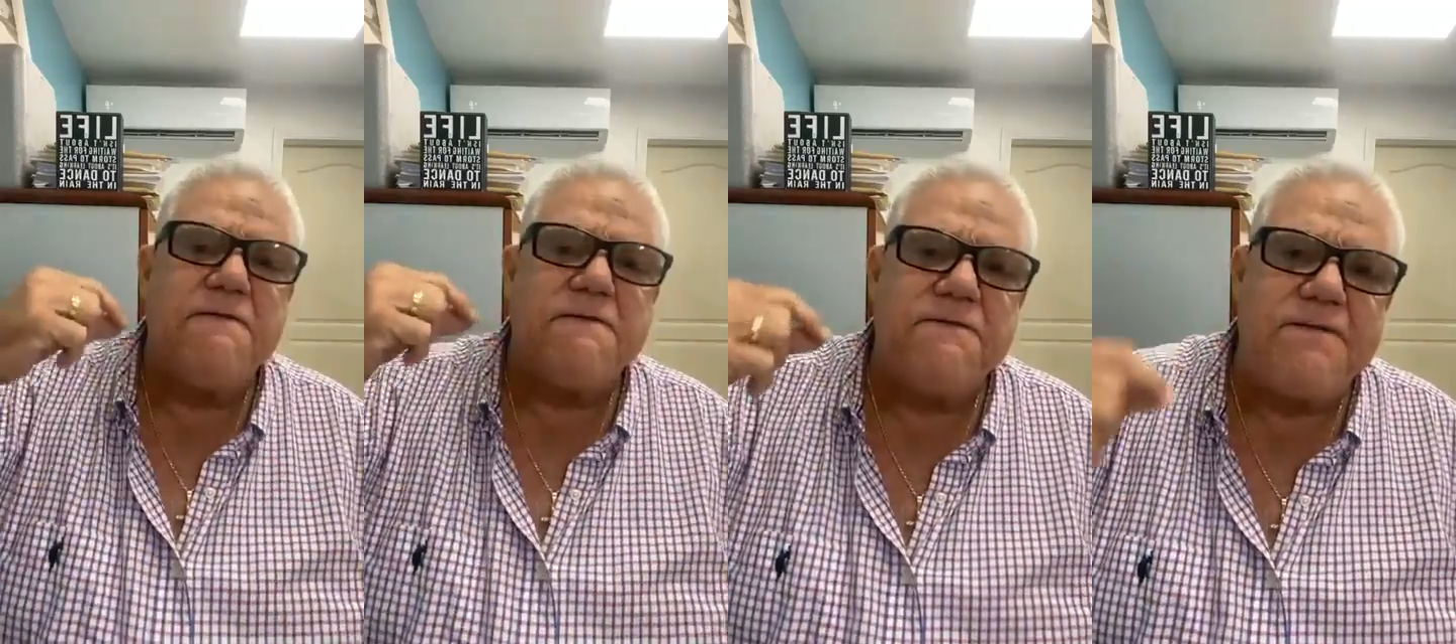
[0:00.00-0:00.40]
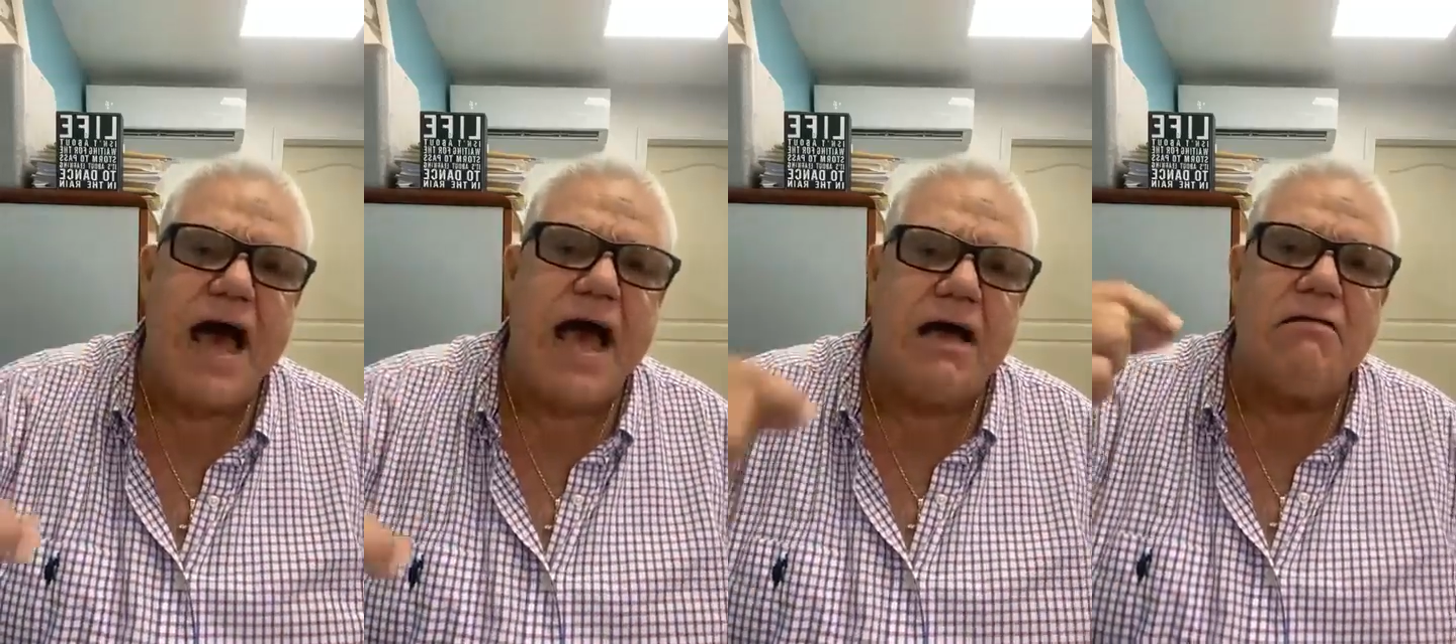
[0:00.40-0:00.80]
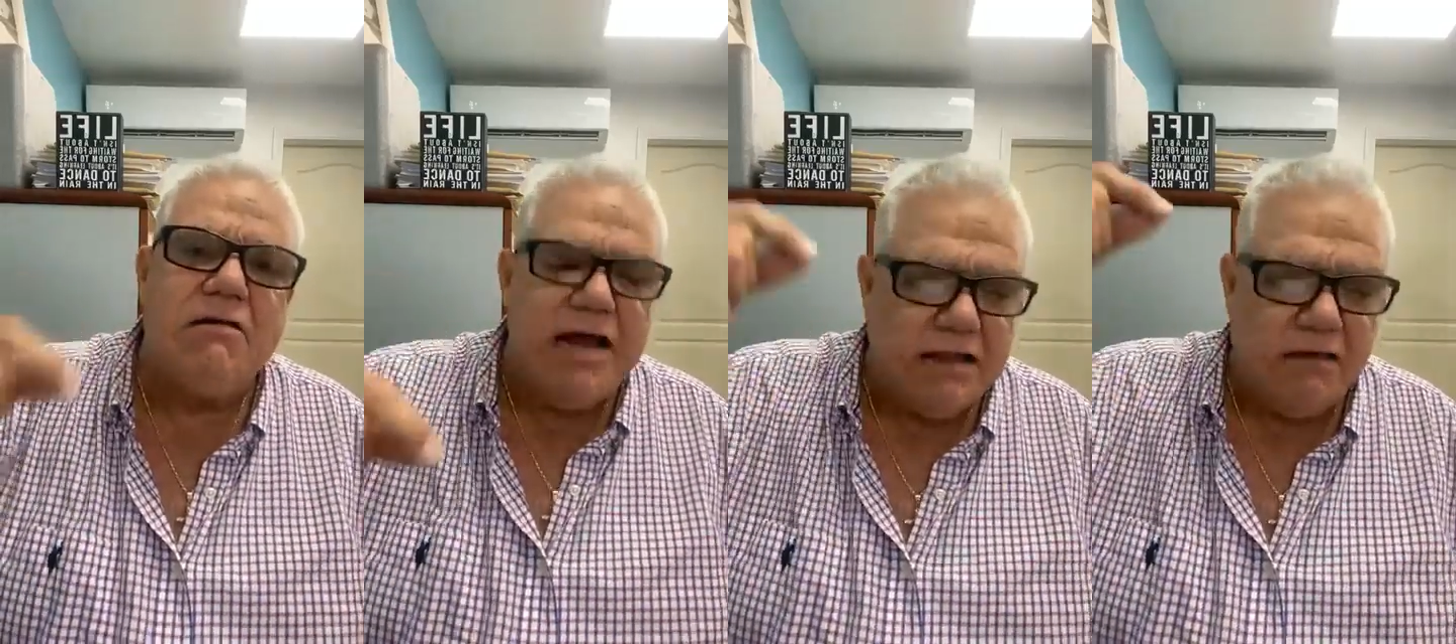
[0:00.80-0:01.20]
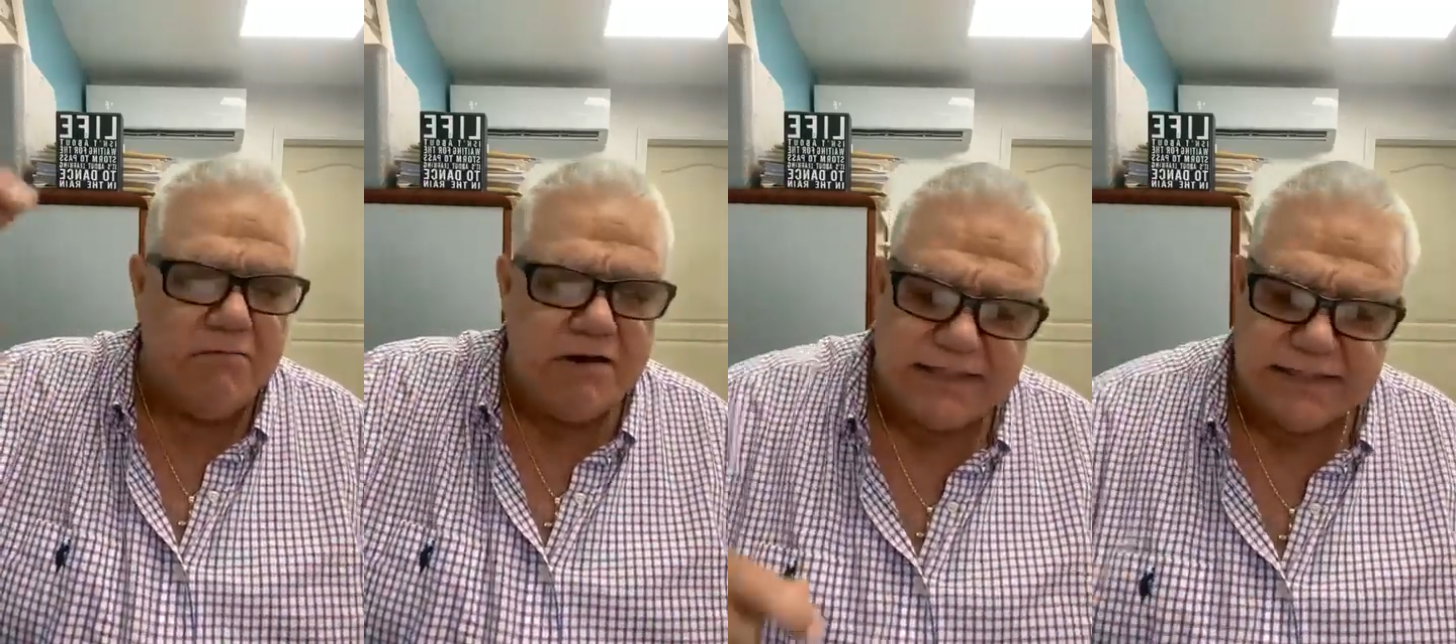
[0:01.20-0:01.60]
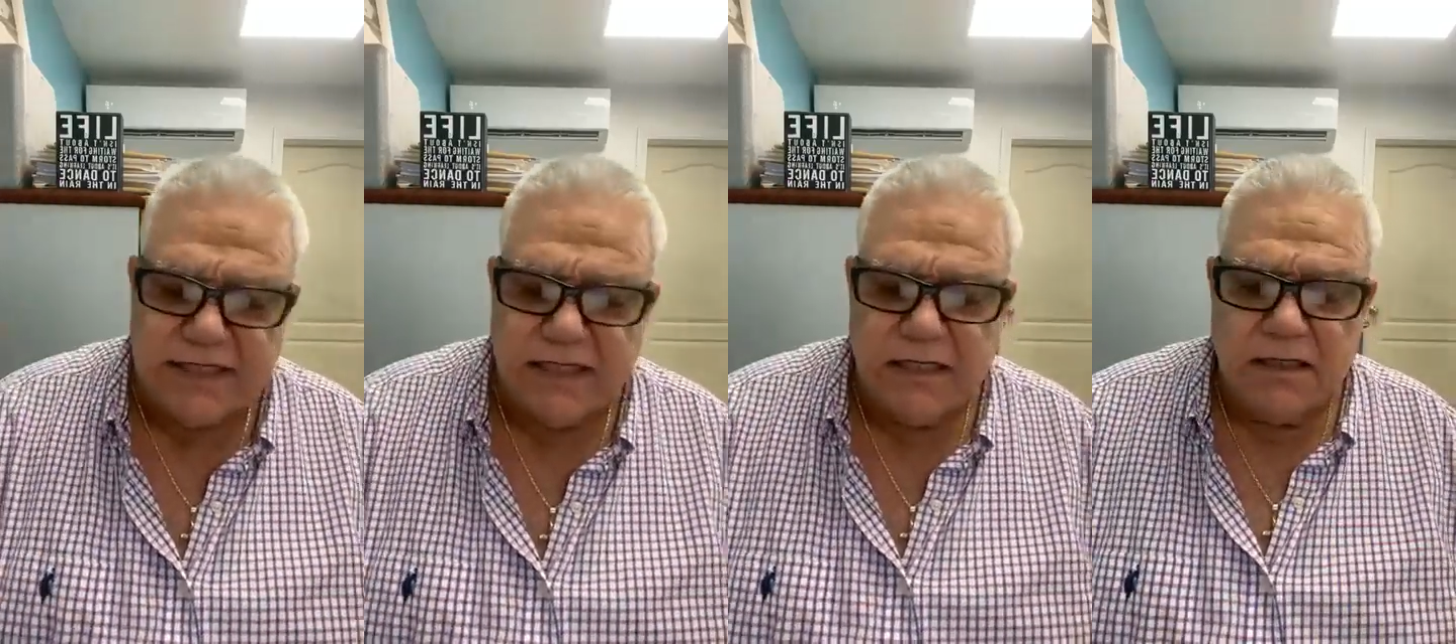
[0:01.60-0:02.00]
far greater
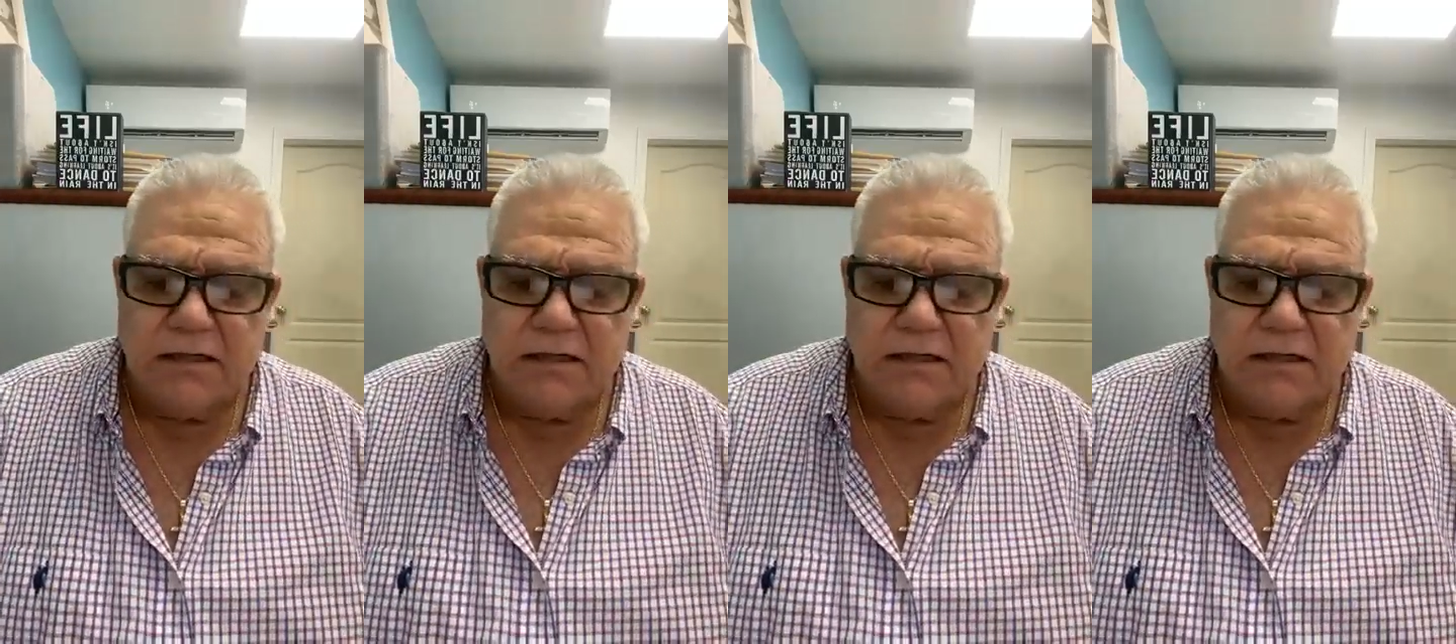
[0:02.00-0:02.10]
risk